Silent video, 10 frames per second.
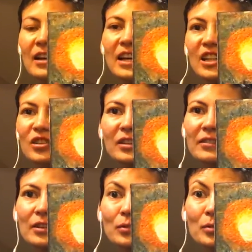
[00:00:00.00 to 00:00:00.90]
in your
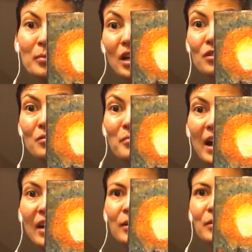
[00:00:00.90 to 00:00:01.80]
living room, bedroom,
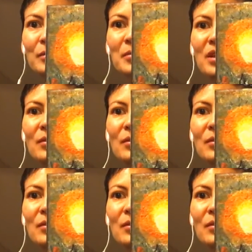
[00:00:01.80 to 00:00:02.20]
bathroom,